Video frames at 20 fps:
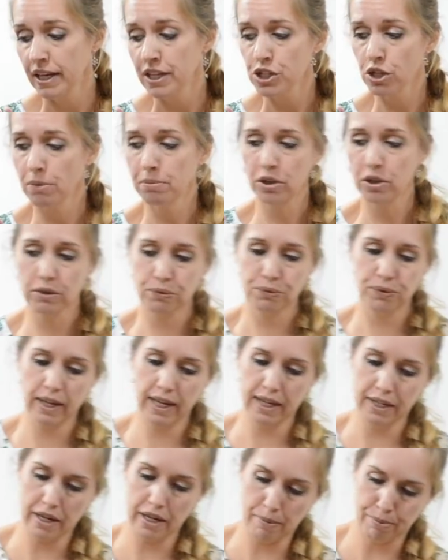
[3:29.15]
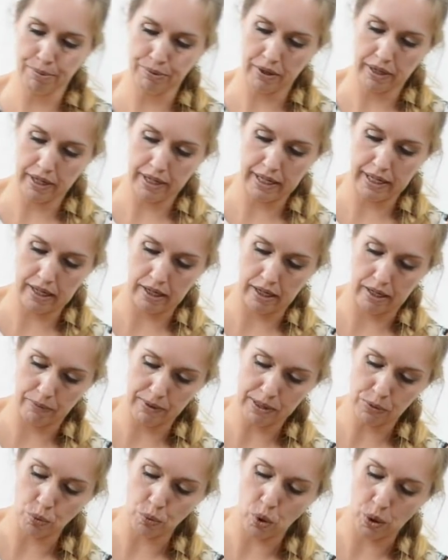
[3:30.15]
So I'm going to fill it up
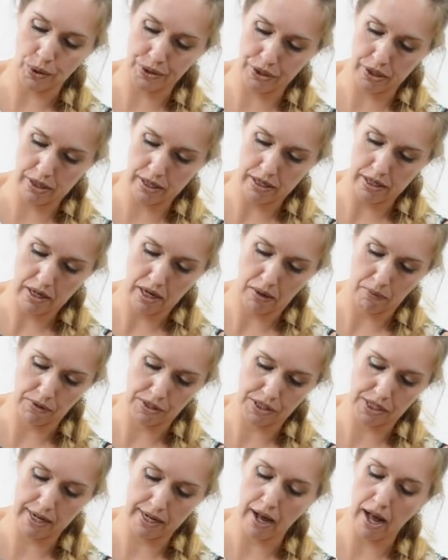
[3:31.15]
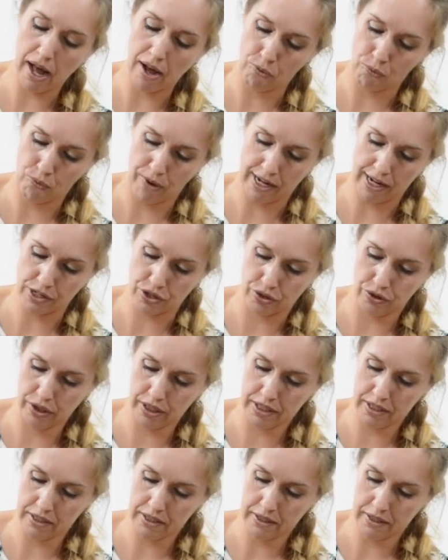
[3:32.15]
with water. I would say halfway is good.